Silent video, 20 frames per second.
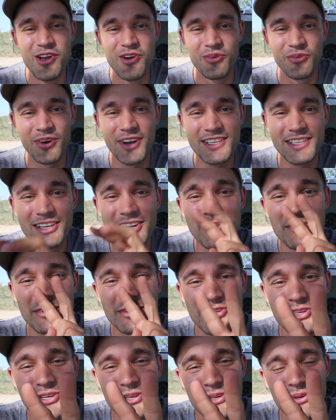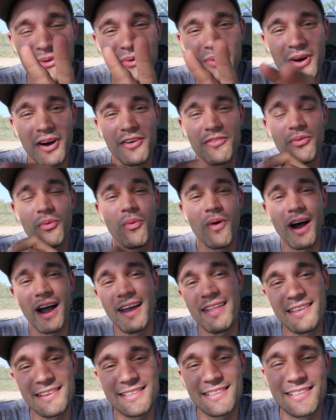Reason number two of why
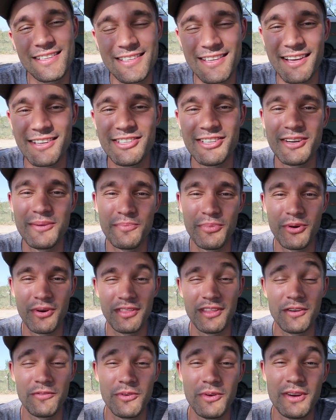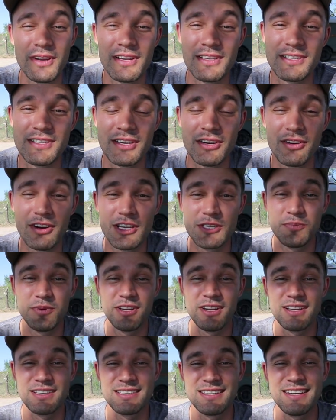this is such an important thing for you to consider is
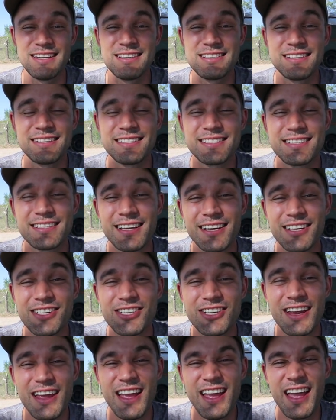because it is such